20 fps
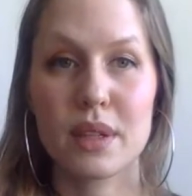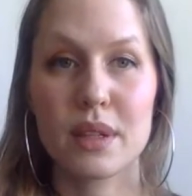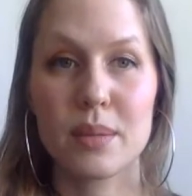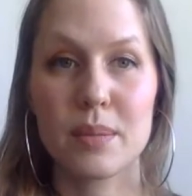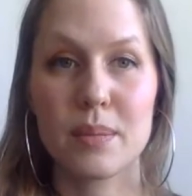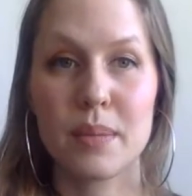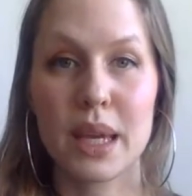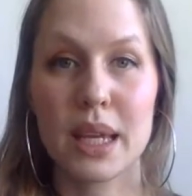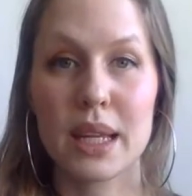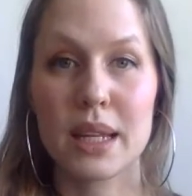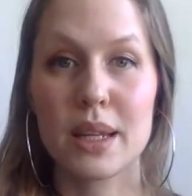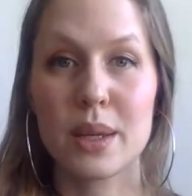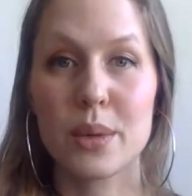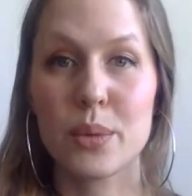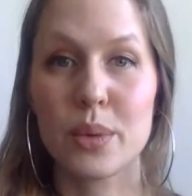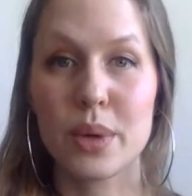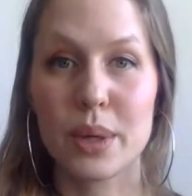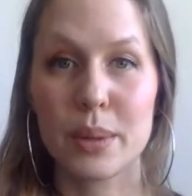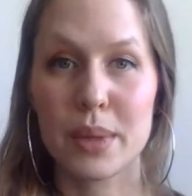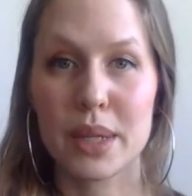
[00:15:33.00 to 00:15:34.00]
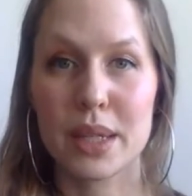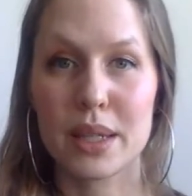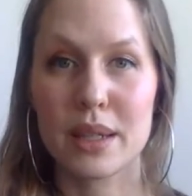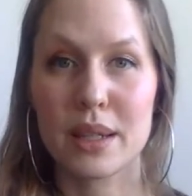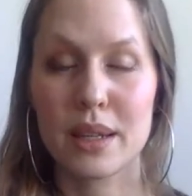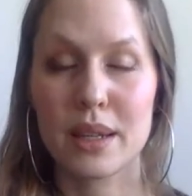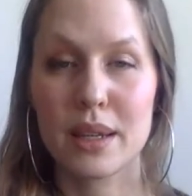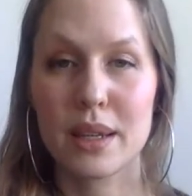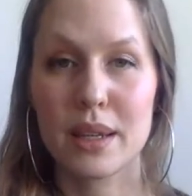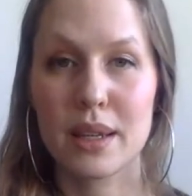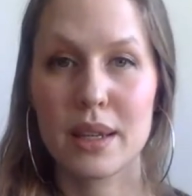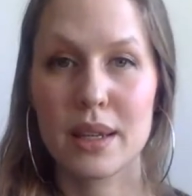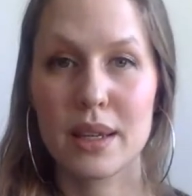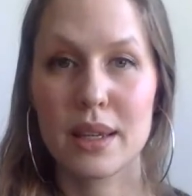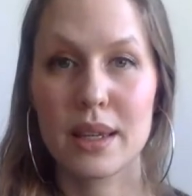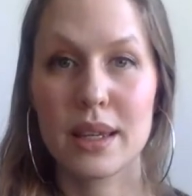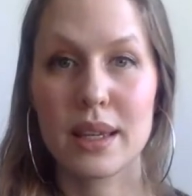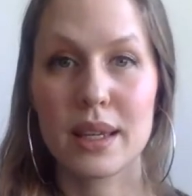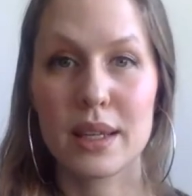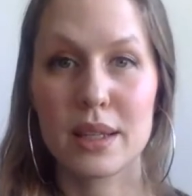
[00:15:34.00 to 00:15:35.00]
mainly women
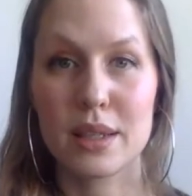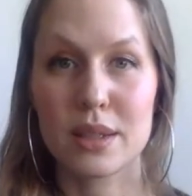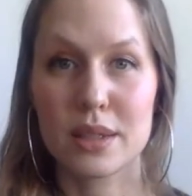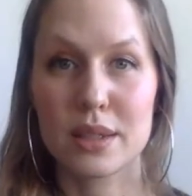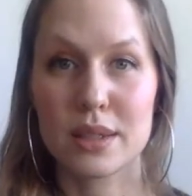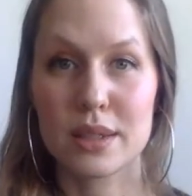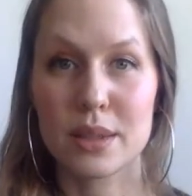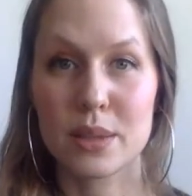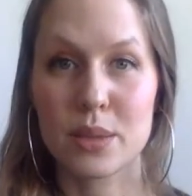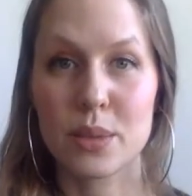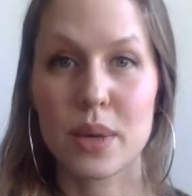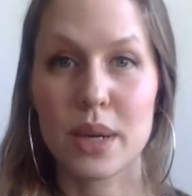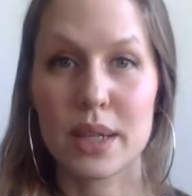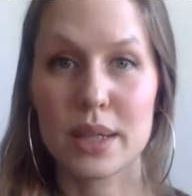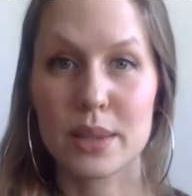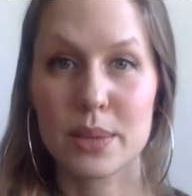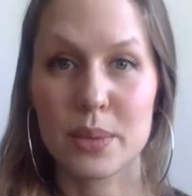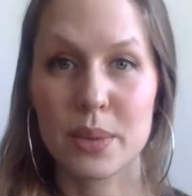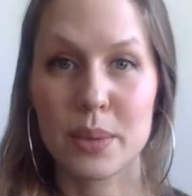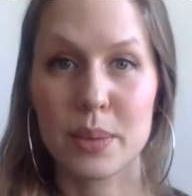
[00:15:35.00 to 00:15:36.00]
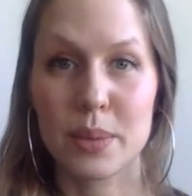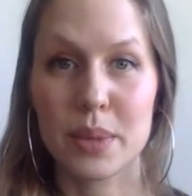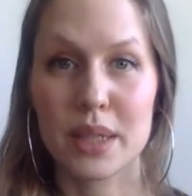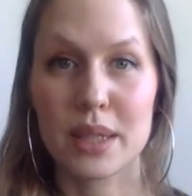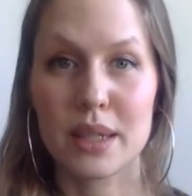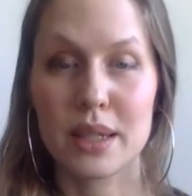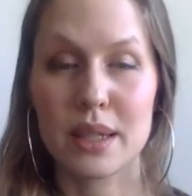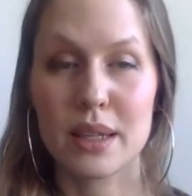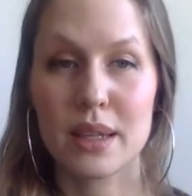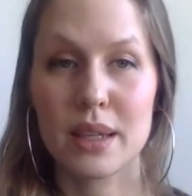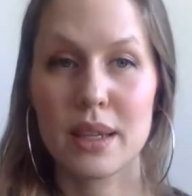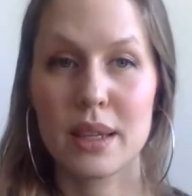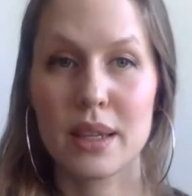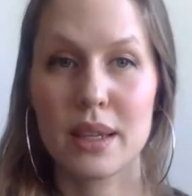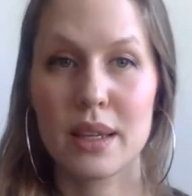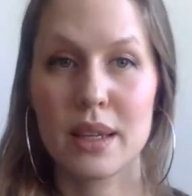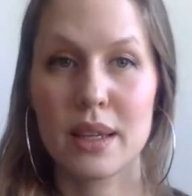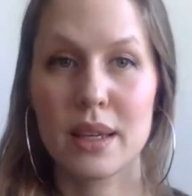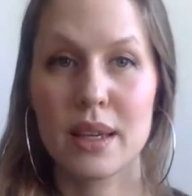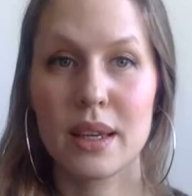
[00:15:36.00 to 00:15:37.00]
healers and wise women
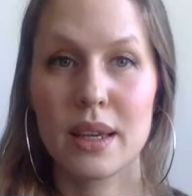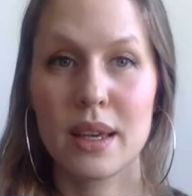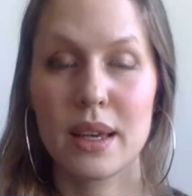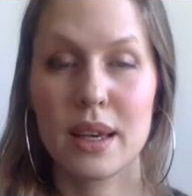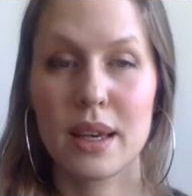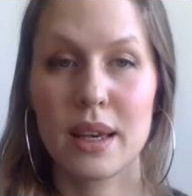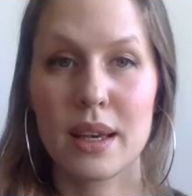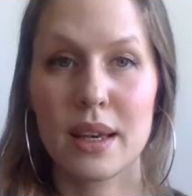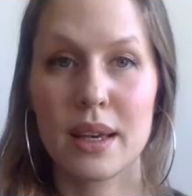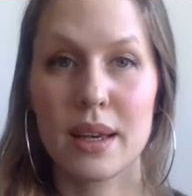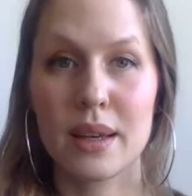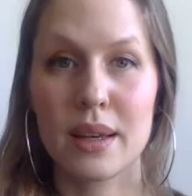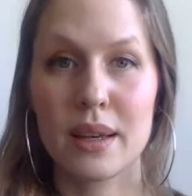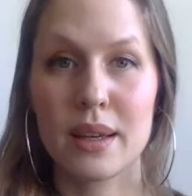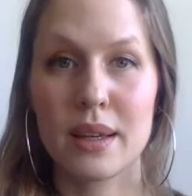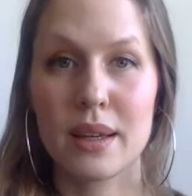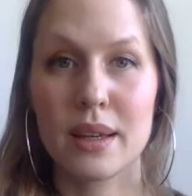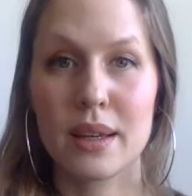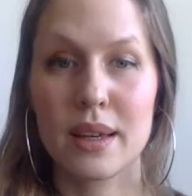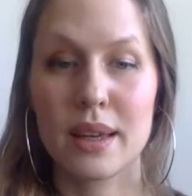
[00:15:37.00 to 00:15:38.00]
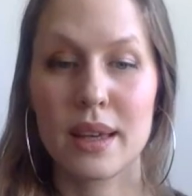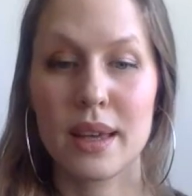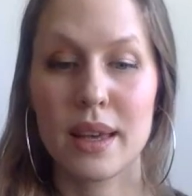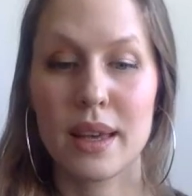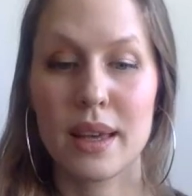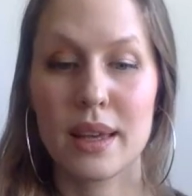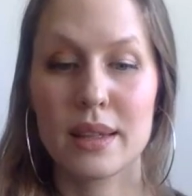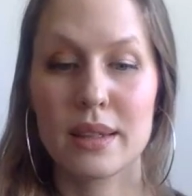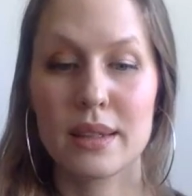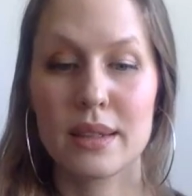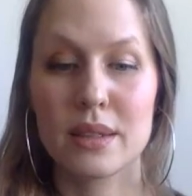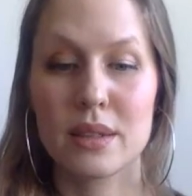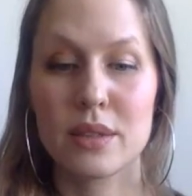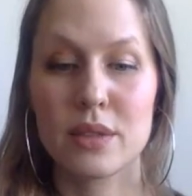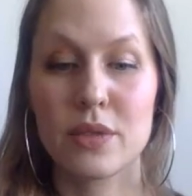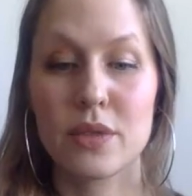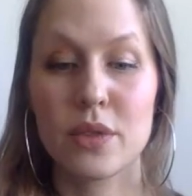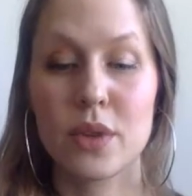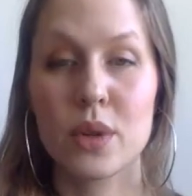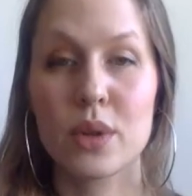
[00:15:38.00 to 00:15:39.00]
and
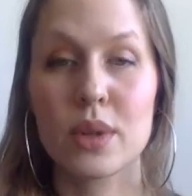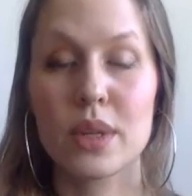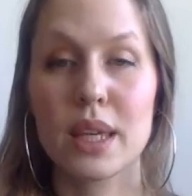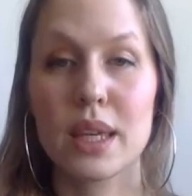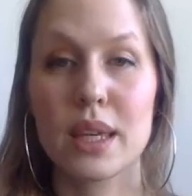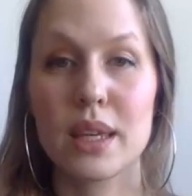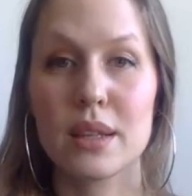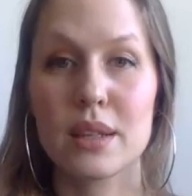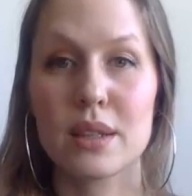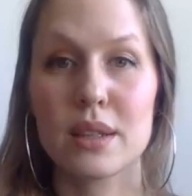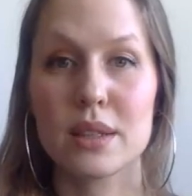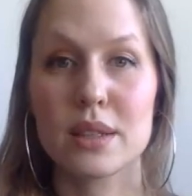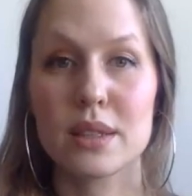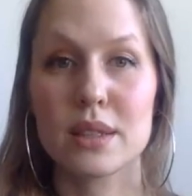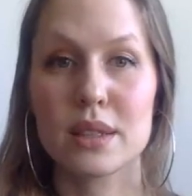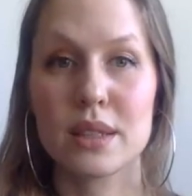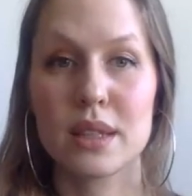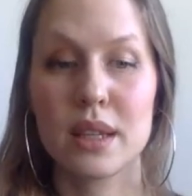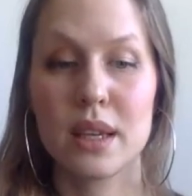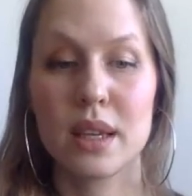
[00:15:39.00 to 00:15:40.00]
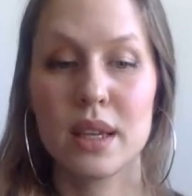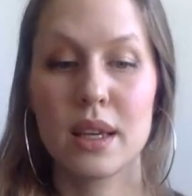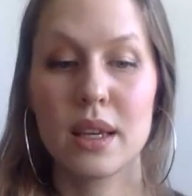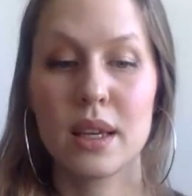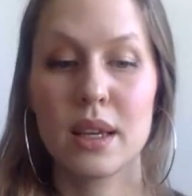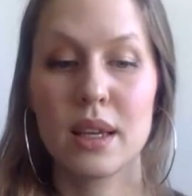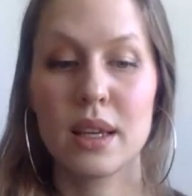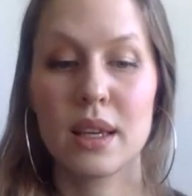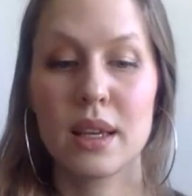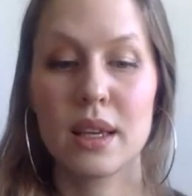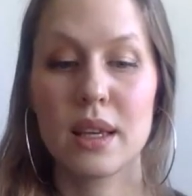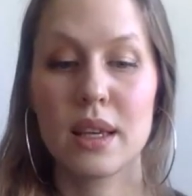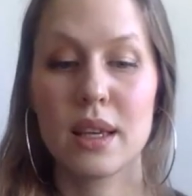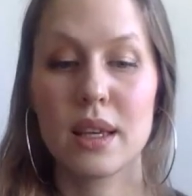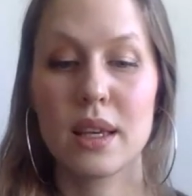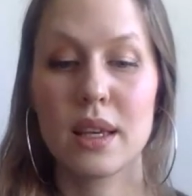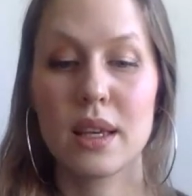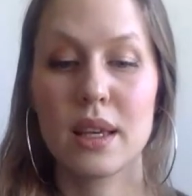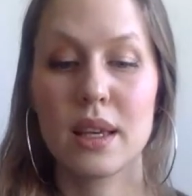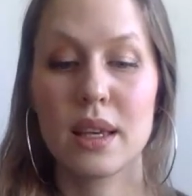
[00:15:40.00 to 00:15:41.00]
folk healers
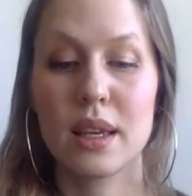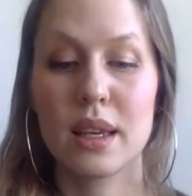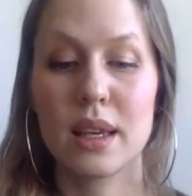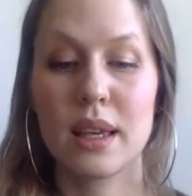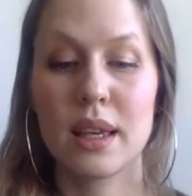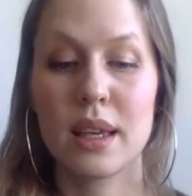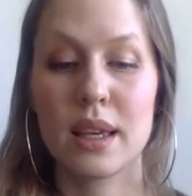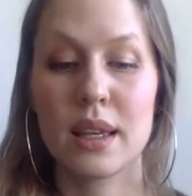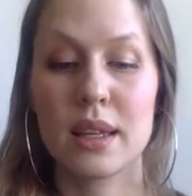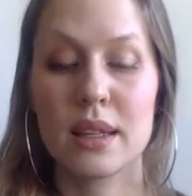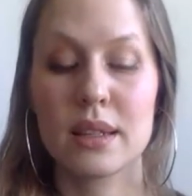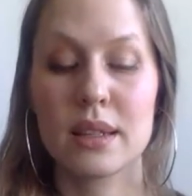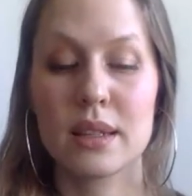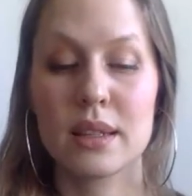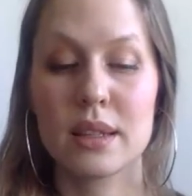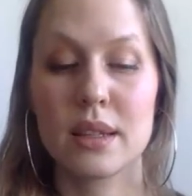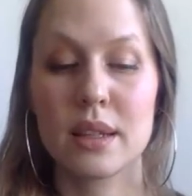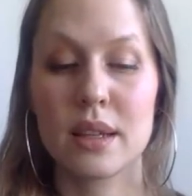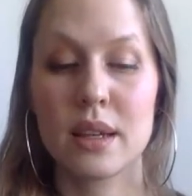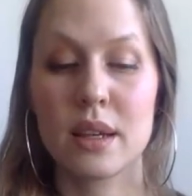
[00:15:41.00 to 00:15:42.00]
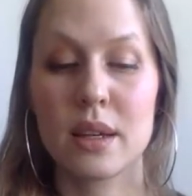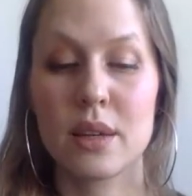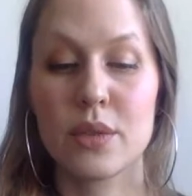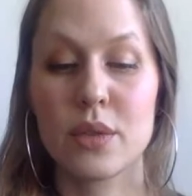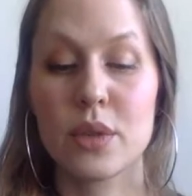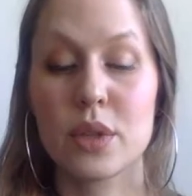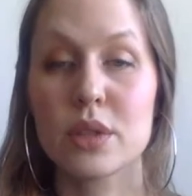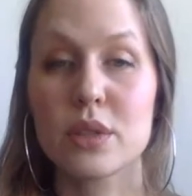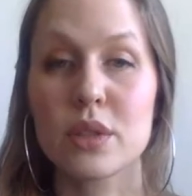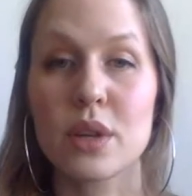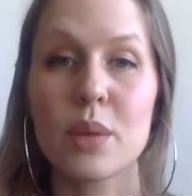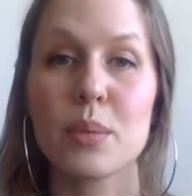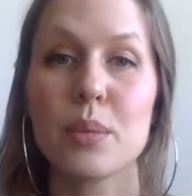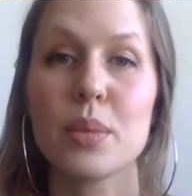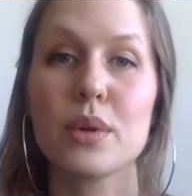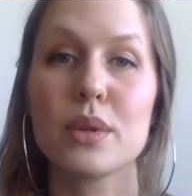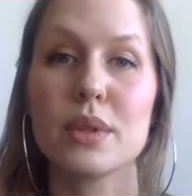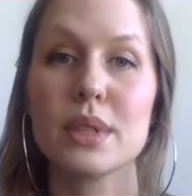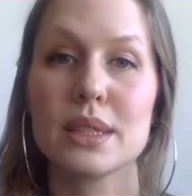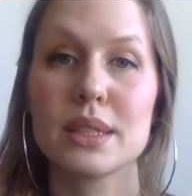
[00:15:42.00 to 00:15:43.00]
in, for
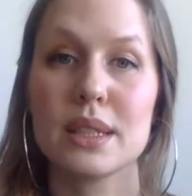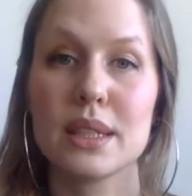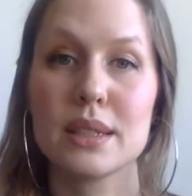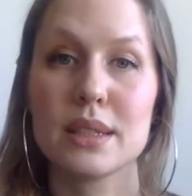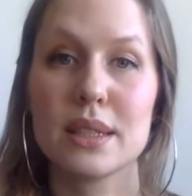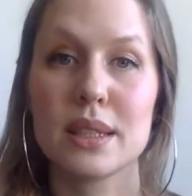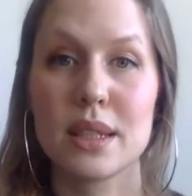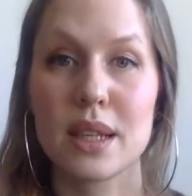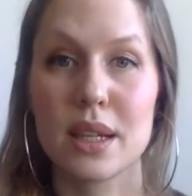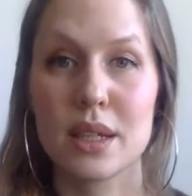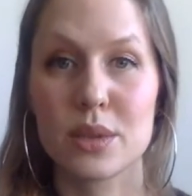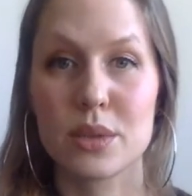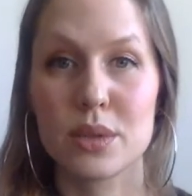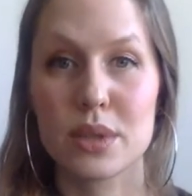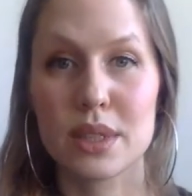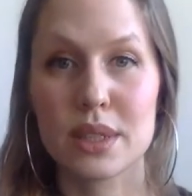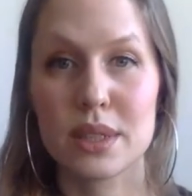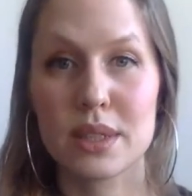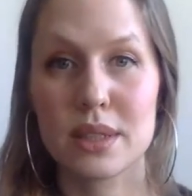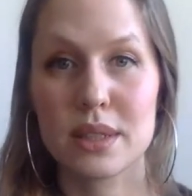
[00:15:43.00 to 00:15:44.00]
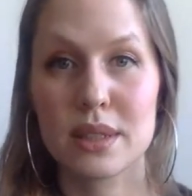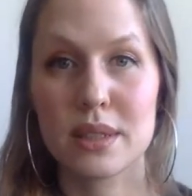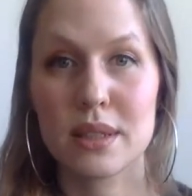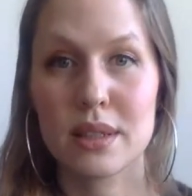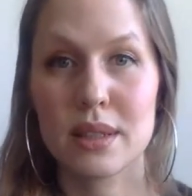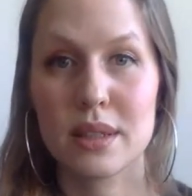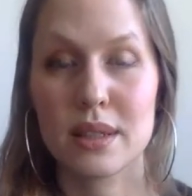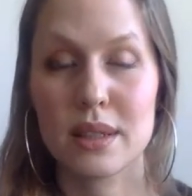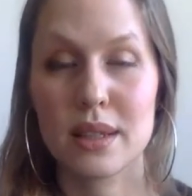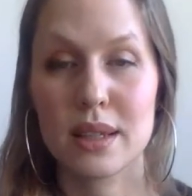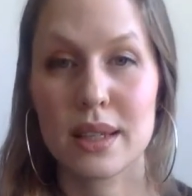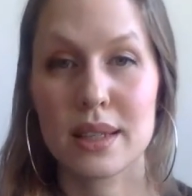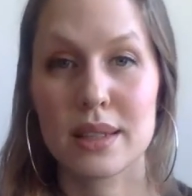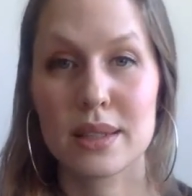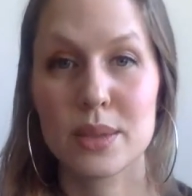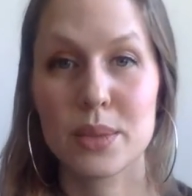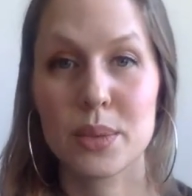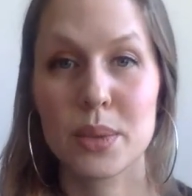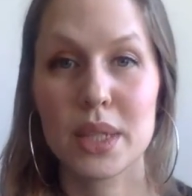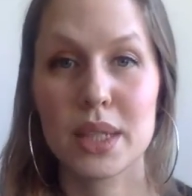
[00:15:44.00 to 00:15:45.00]
example, the 1600s in
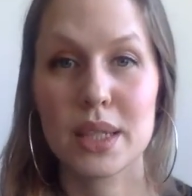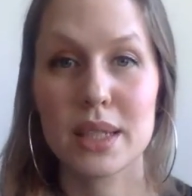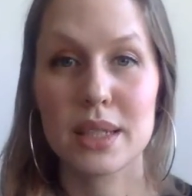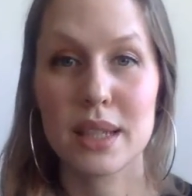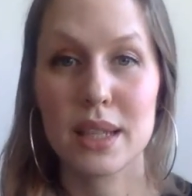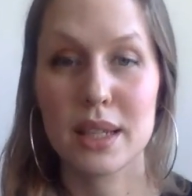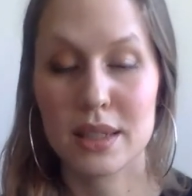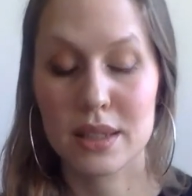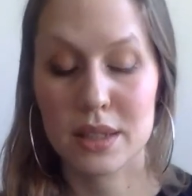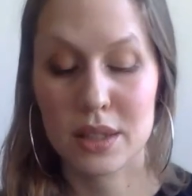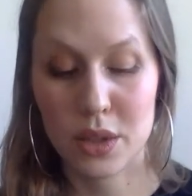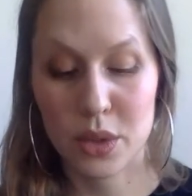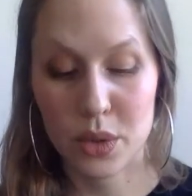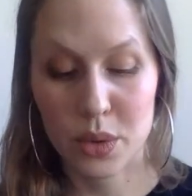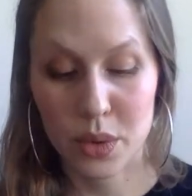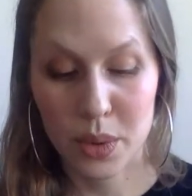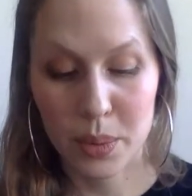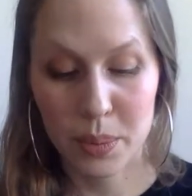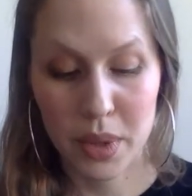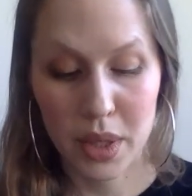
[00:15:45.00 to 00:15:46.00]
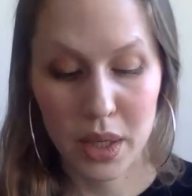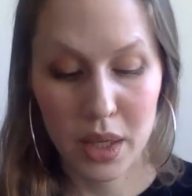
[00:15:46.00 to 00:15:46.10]
Sweden and in Europe.